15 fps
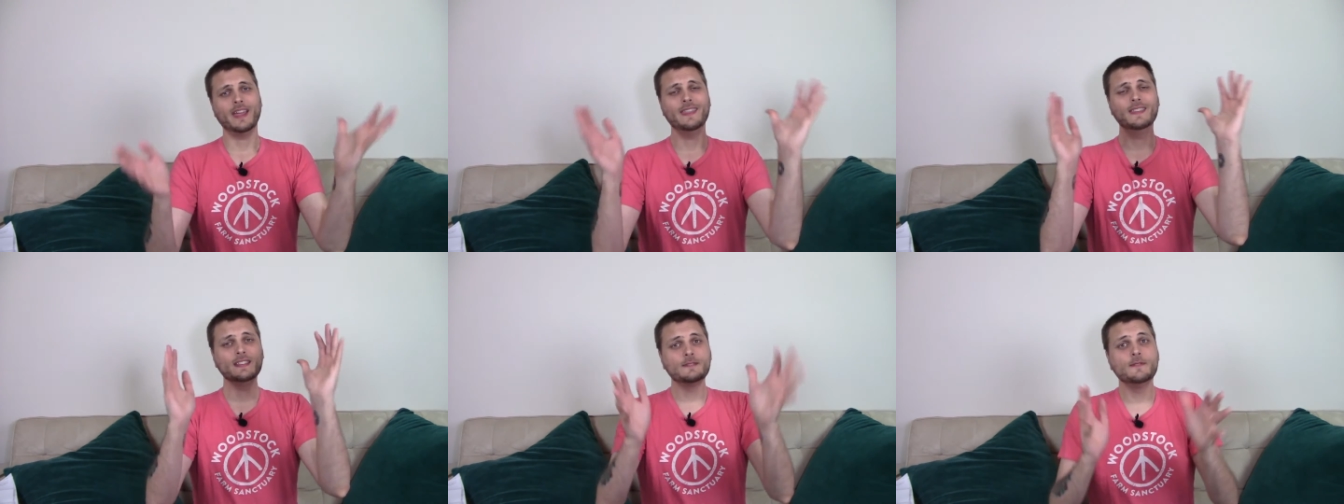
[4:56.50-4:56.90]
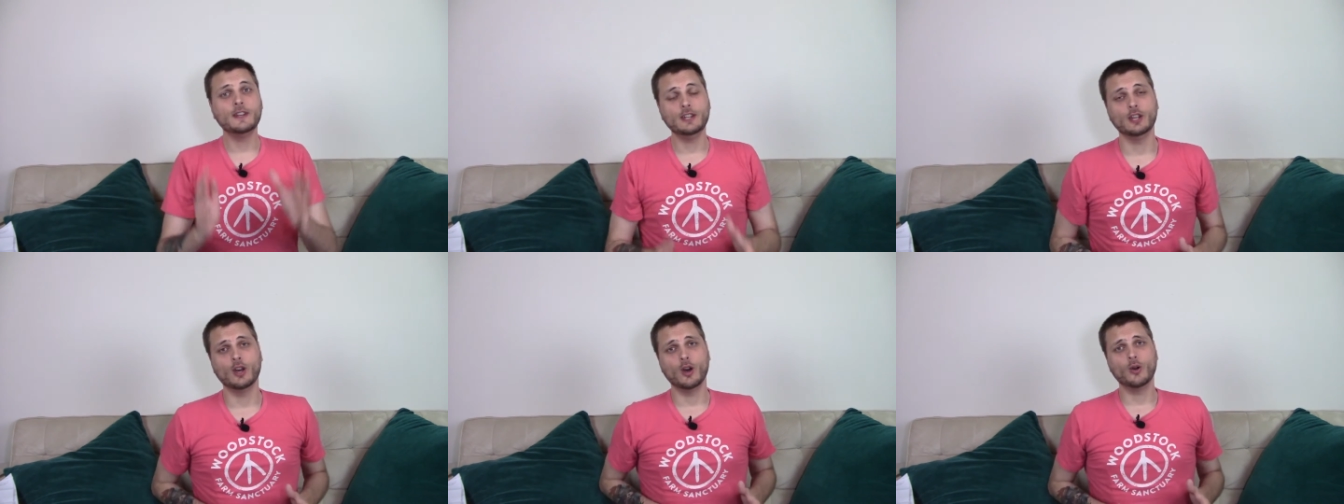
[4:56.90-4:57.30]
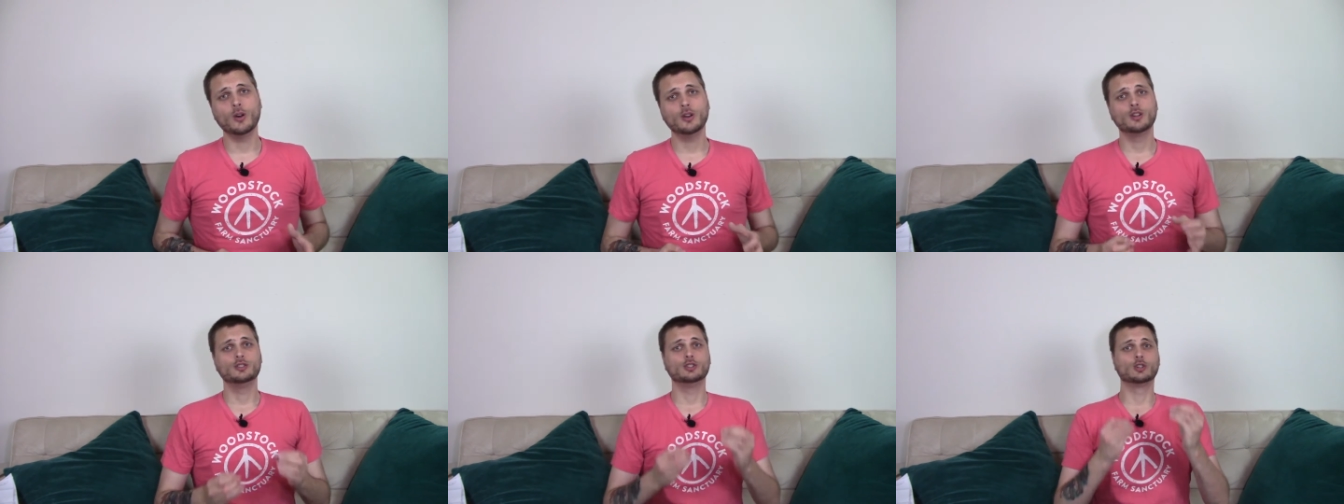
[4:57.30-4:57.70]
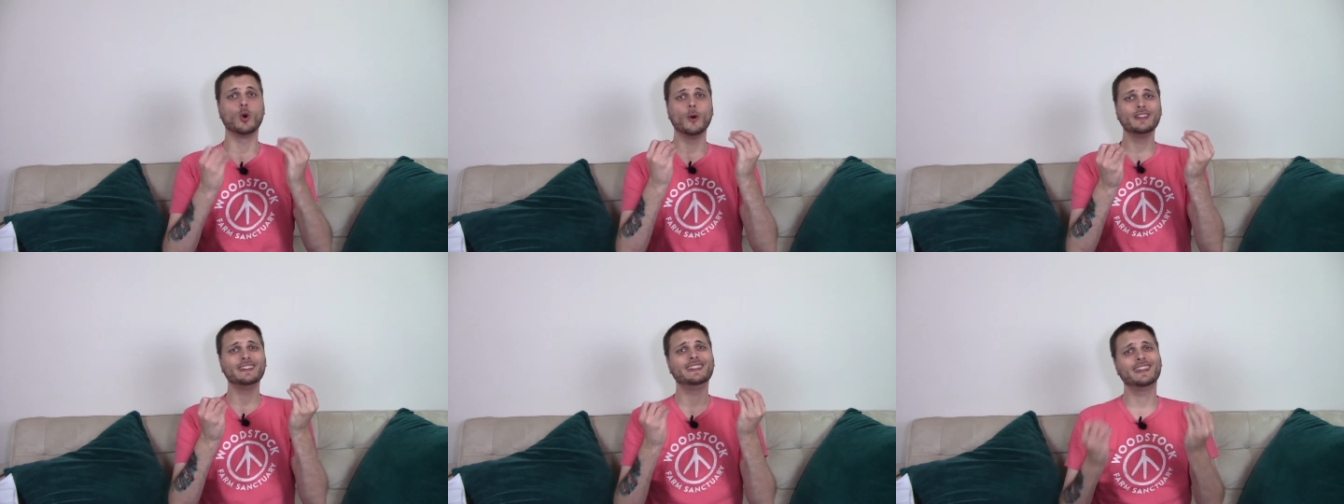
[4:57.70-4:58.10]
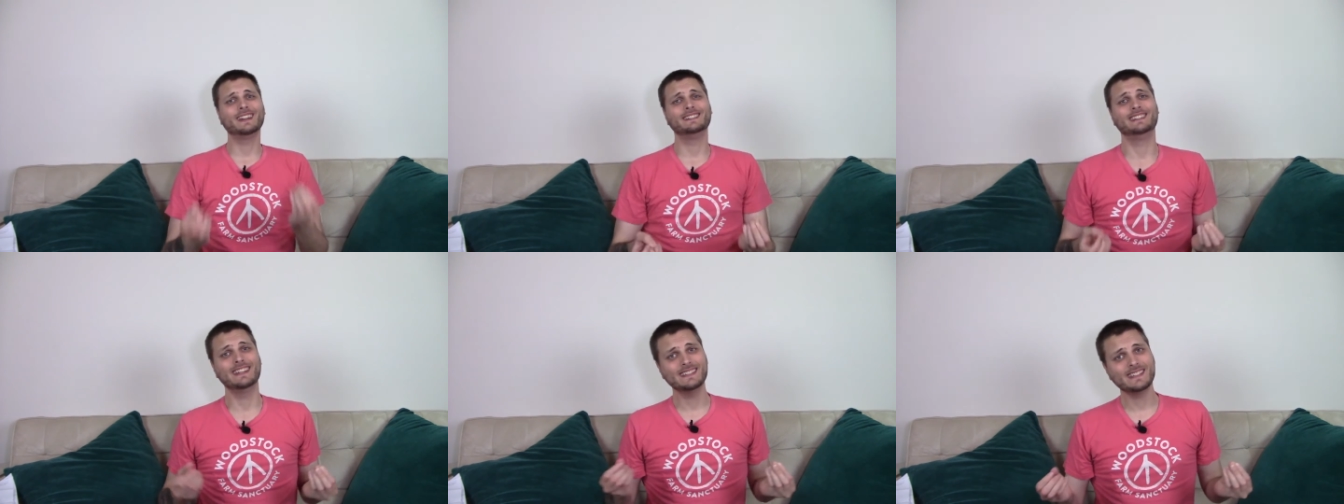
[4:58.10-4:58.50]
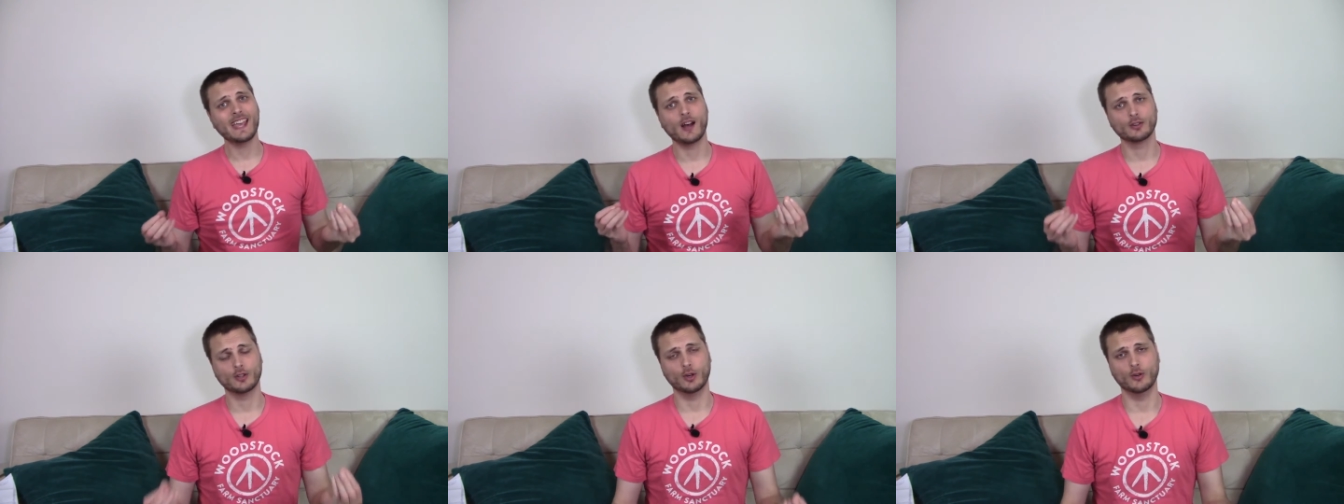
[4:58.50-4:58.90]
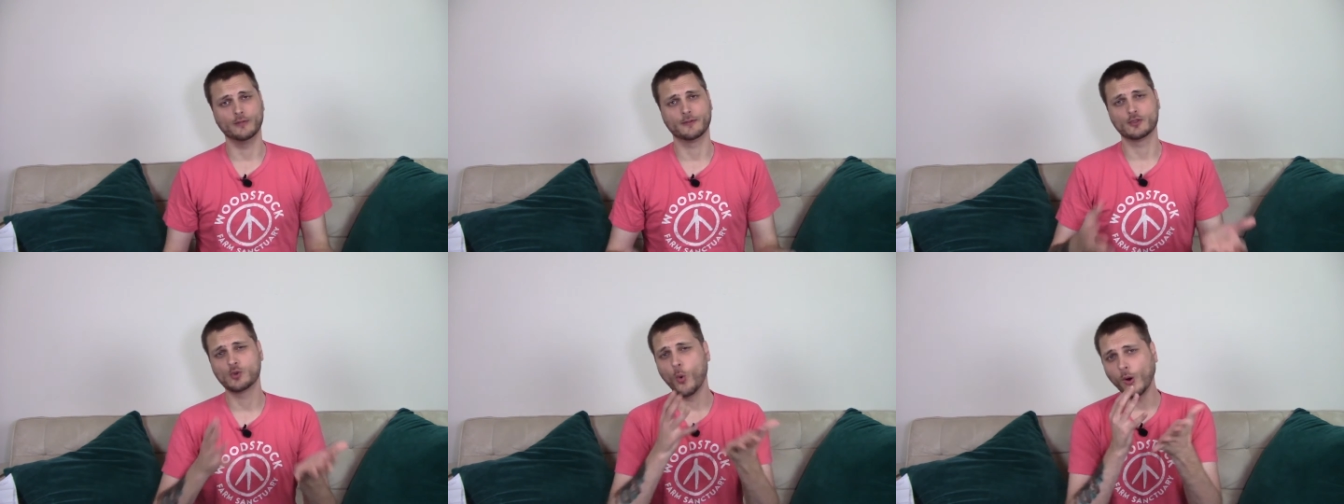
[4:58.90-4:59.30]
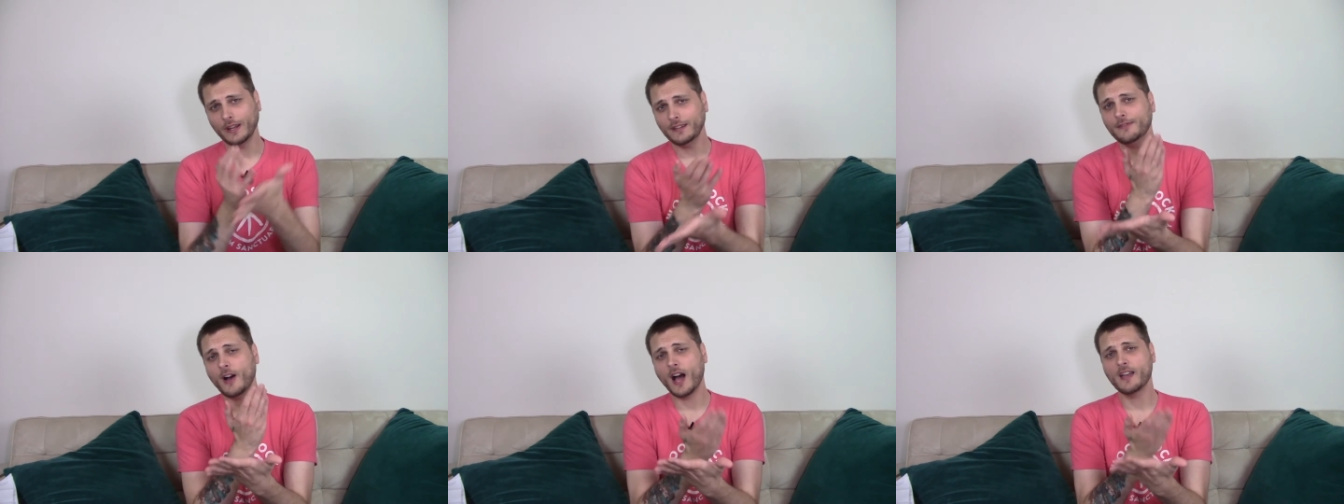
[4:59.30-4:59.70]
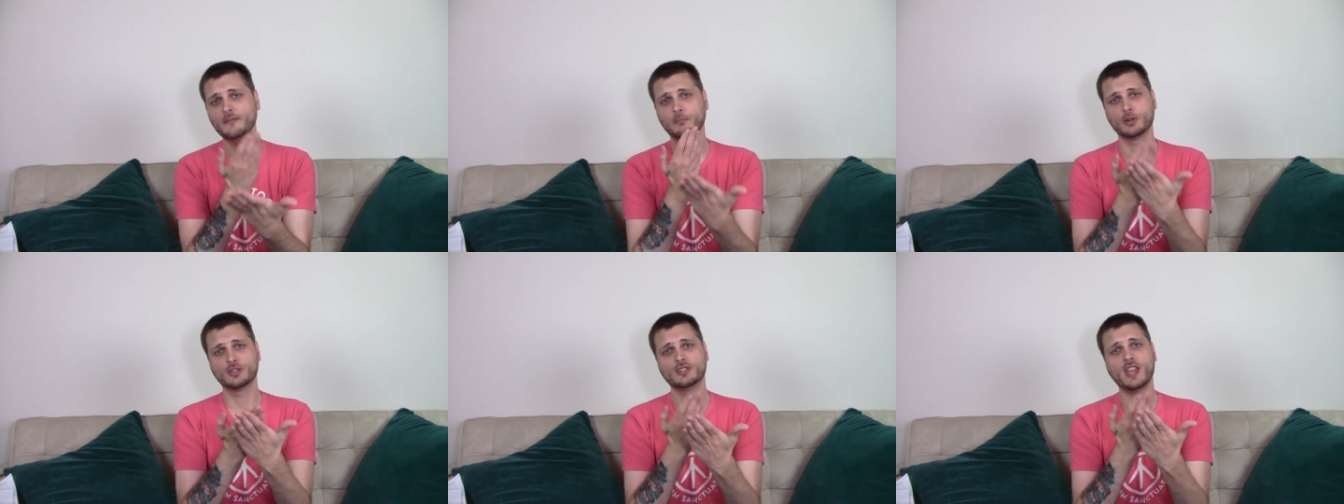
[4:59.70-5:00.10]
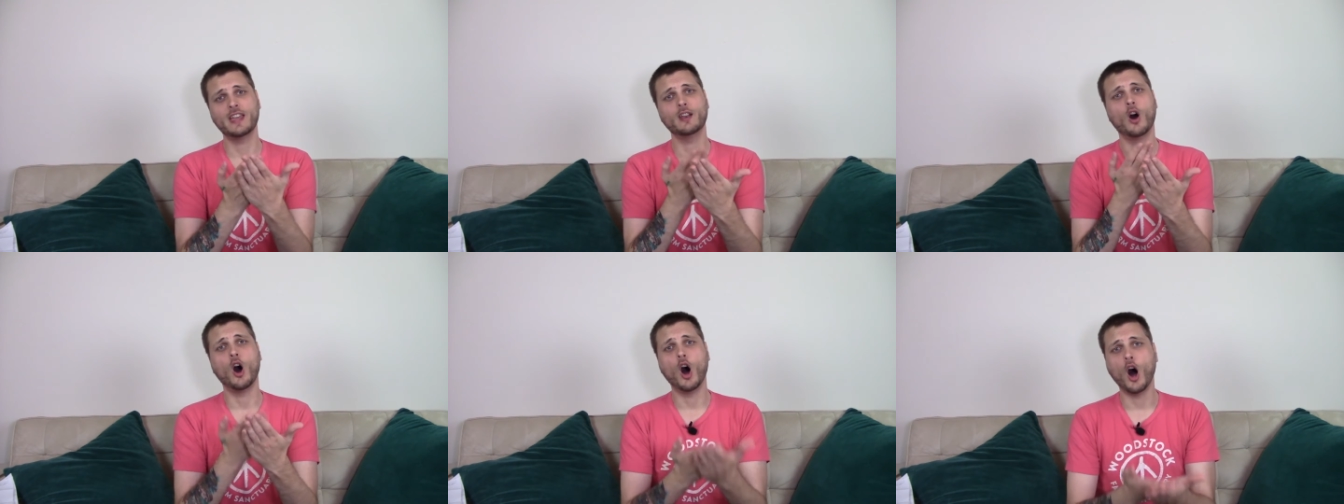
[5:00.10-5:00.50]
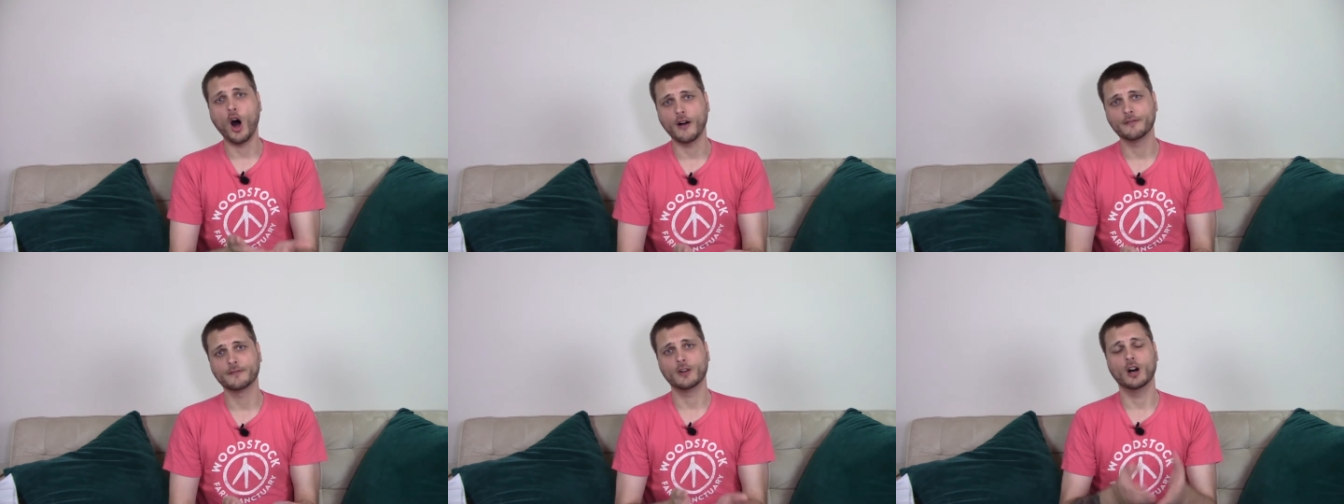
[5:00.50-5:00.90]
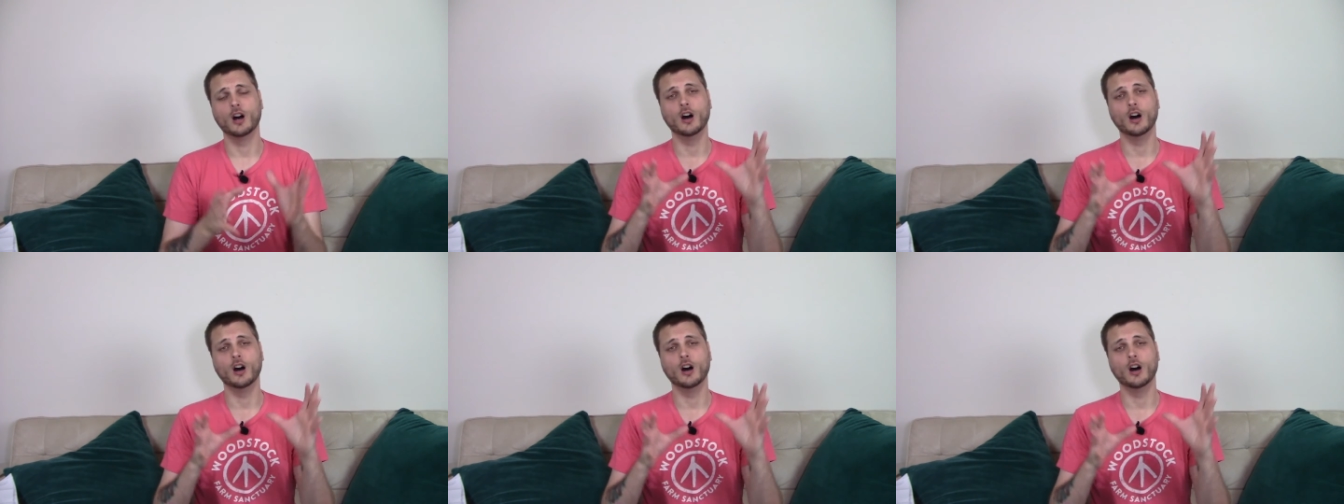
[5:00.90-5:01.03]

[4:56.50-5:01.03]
in this video, you're going to get a discount code for 25% off